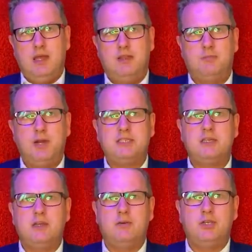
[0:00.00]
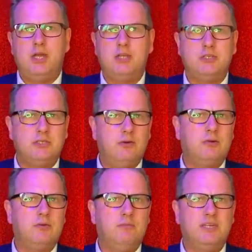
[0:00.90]
In the Brexit negotiations, no
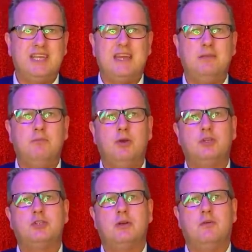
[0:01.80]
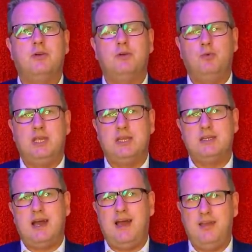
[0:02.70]
agreement had emerged over the
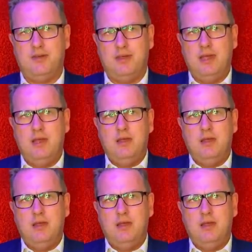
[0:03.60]
weekend either.